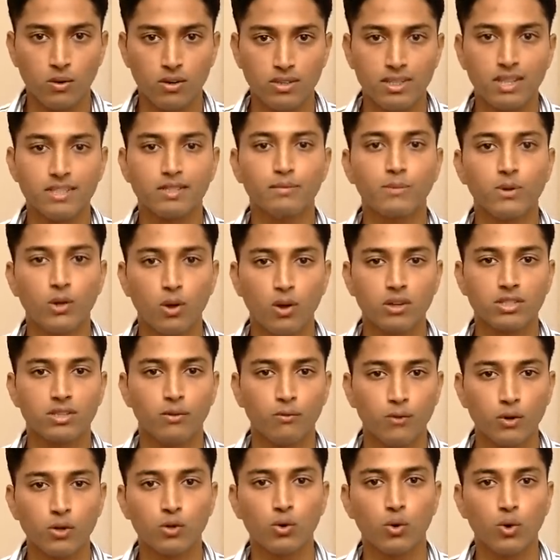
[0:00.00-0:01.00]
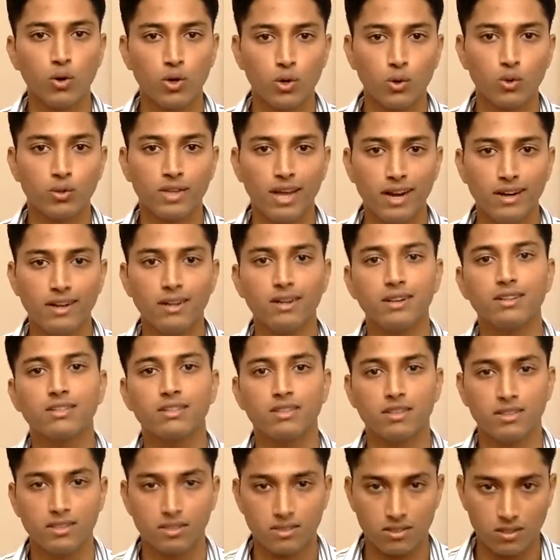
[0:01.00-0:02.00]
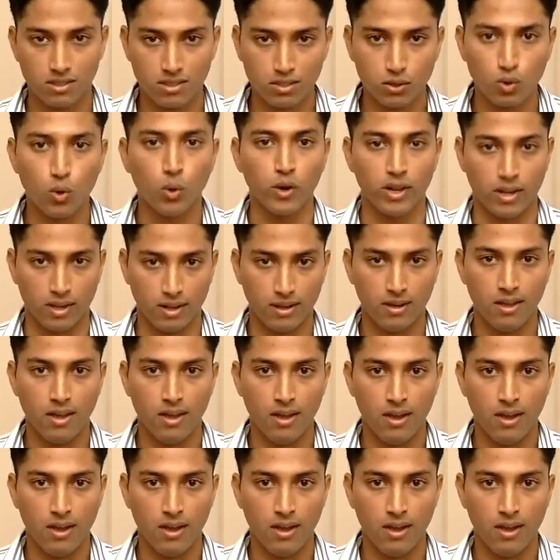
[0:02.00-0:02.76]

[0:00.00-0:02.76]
just because someone told you that it's scoring.